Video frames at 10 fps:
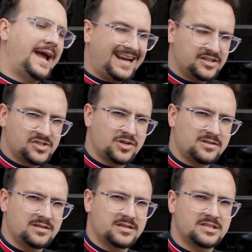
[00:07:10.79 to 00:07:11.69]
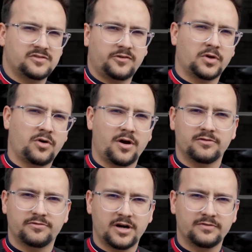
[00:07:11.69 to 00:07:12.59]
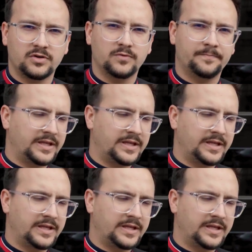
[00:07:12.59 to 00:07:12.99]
at a certain distance from the car in front of you.